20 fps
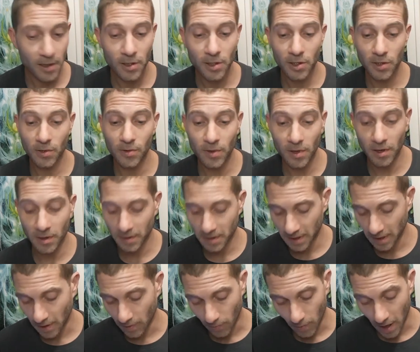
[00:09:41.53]
2 earths
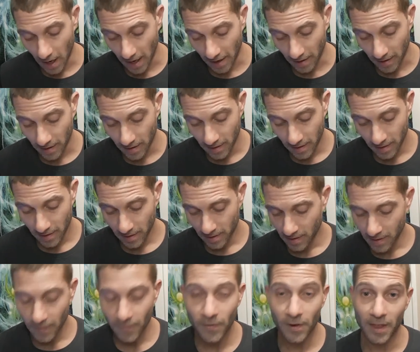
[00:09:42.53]
and a water.
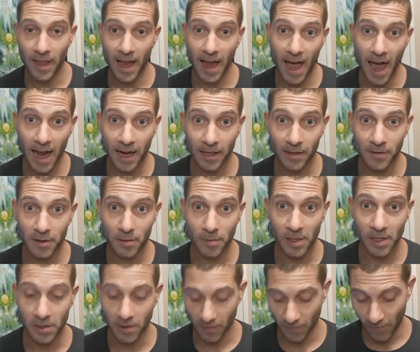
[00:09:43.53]
For the actives, it'd be
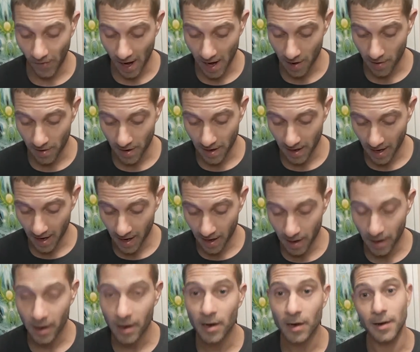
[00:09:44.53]
2 fire and an
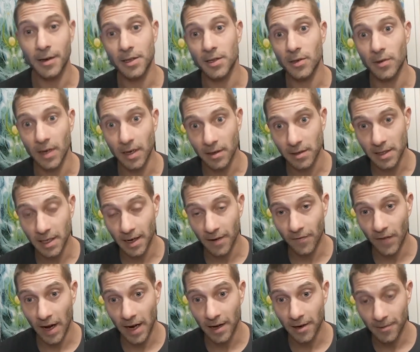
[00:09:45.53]
air, or 2 airs and a
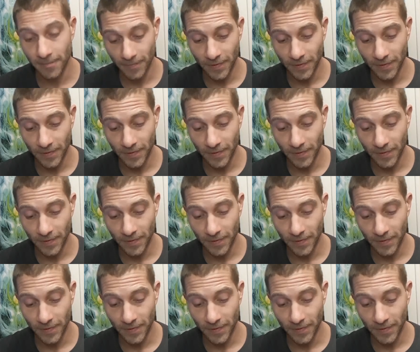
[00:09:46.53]
fire.